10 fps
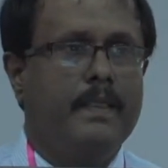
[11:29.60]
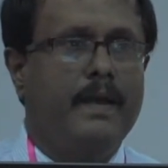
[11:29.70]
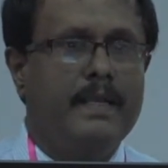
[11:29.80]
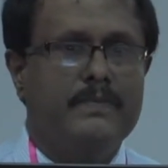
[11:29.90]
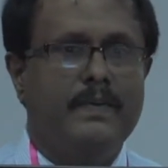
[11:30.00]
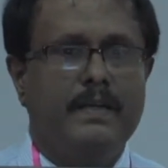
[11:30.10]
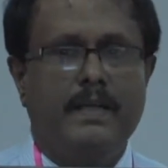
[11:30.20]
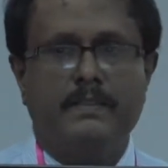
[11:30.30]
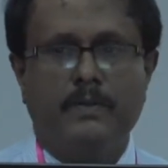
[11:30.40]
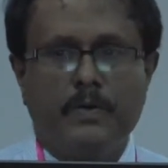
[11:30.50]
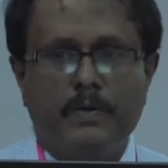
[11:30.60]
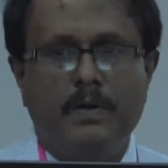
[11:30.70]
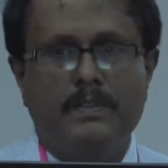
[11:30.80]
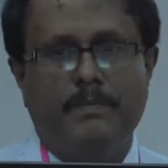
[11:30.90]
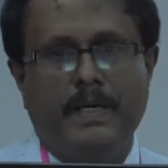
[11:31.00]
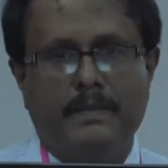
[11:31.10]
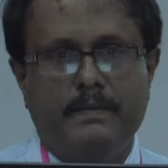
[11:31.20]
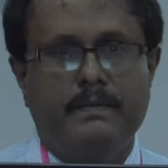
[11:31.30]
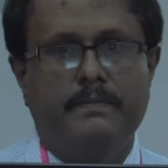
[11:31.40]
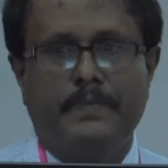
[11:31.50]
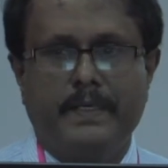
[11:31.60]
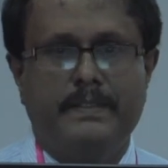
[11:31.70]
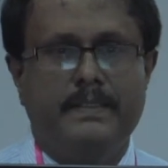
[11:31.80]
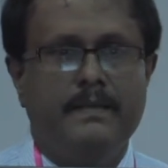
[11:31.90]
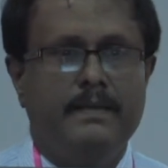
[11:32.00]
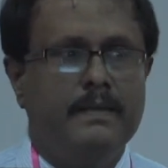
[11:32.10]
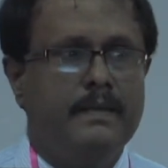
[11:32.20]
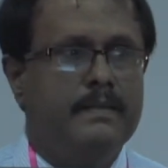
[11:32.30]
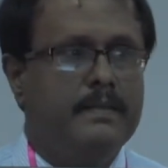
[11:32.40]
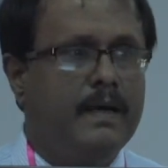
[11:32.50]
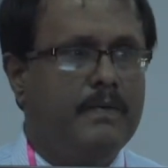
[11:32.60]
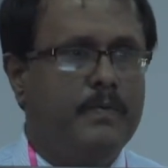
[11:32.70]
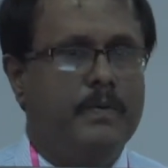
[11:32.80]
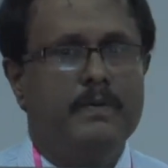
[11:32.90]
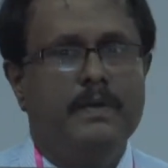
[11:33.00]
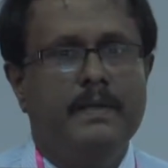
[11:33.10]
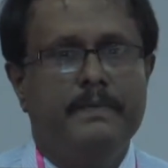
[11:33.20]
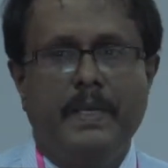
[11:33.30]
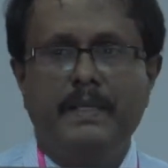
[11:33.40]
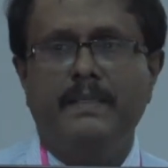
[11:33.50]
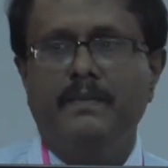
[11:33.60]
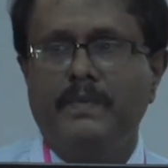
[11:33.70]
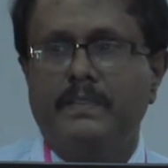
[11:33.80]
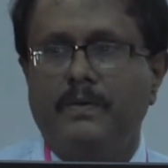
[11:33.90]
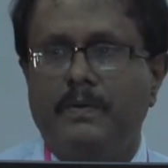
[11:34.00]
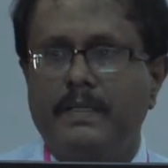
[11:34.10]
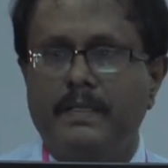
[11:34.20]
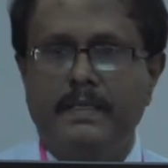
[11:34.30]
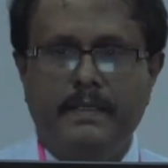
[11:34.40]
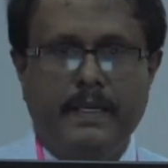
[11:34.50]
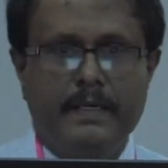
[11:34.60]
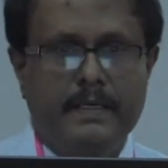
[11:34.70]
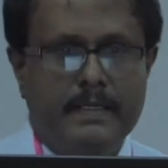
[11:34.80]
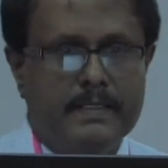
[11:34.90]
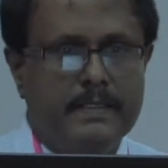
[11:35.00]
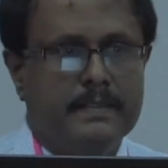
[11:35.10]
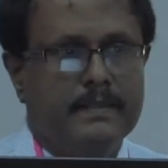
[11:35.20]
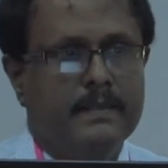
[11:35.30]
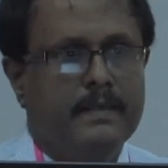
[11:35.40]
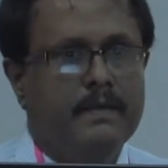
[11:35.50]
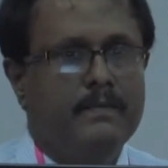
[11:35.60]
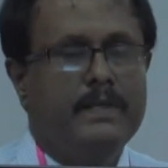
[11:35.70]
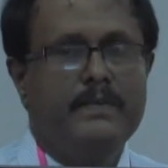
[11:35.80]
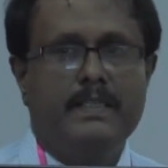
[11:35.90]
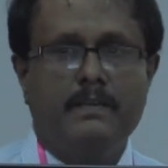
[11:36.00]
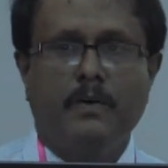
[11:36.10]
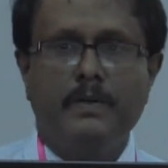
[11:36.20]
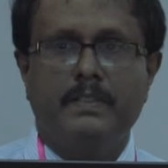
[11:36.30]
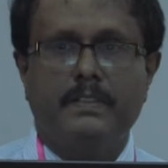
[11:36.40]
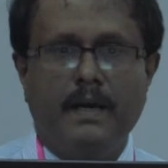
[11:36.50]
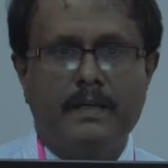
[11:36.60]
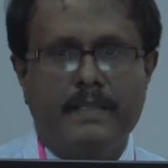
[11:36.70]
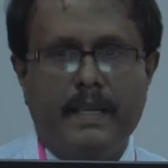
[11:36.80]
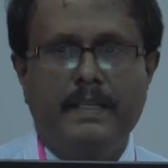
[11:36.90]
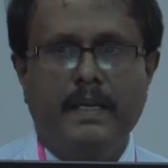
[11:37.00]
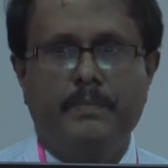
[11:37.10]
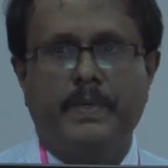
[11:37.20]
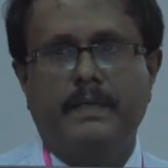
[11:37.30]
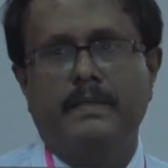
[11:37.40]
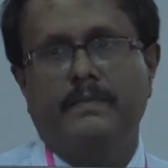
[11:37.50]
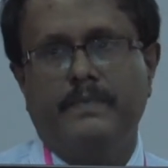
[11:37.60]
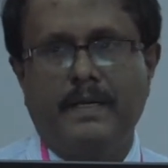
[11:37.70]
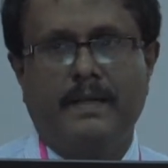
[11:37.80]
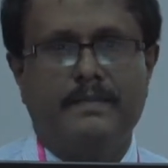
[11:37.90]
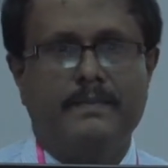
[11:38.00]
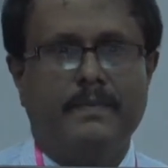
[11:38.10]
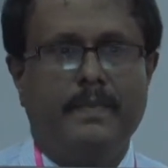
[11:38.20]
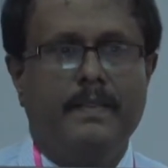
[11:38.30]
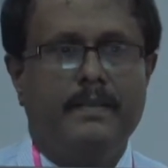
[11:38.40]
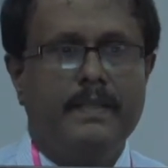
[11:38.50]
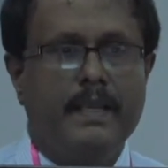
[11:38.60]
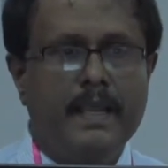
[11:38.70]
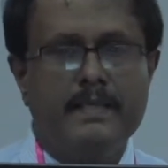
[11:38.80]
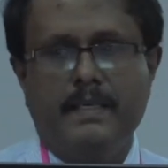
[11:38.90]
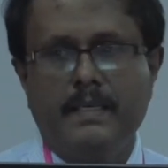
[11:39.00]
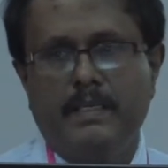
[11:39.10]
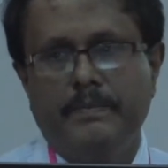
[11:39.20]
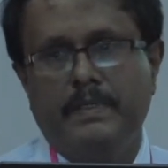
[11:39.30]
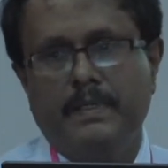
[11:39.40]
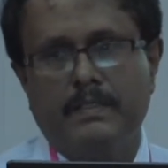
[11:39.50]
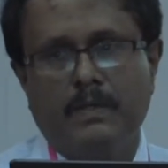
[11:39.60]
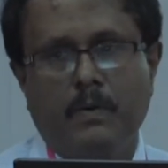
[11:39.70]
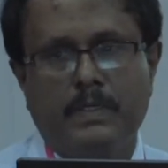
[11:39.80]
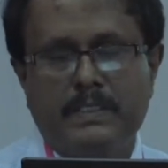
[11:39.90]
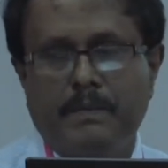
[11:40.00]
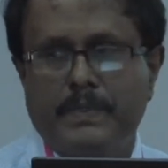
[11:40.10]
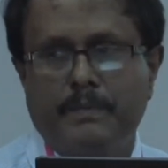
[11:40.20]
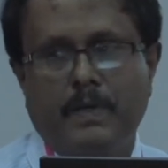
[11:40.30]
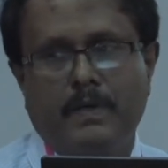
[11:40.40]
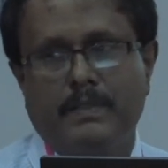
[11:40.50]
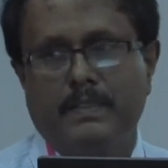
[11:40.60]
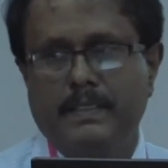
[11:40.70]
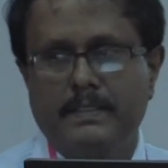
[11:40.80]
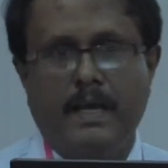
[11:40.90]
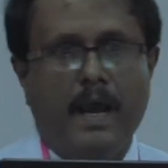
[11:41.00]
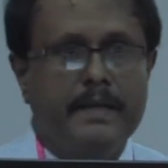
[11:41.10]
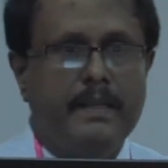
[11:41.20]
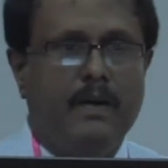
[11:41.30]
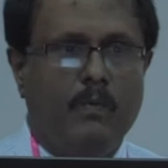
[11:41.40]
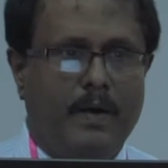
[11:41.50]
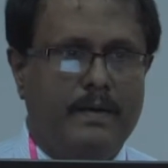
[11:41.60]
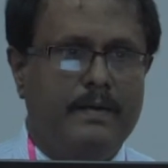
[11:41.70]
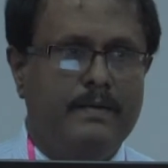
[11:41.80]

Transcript: as well as control the blood pressure. Therefore, patient with chronic kidney disease, when we are going to start the antihypertensive drugs, the ACE inhibitors or receptor blockers is the ideal one.